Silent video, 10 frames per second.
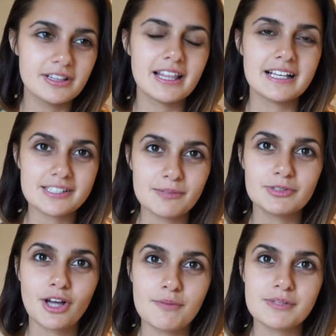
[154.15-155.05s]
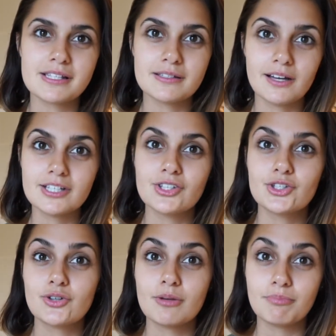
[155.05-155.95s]
think sometimes it's nice to
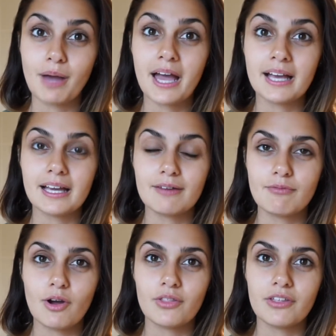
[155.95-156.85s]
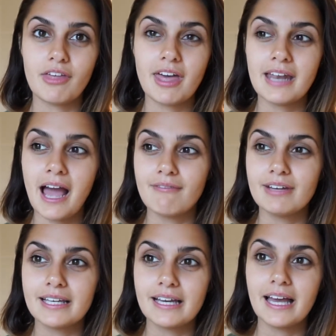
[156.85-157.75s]
strip back, and rather than
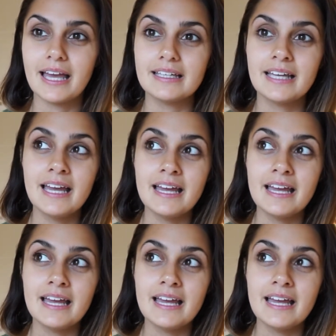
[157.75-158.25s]
having a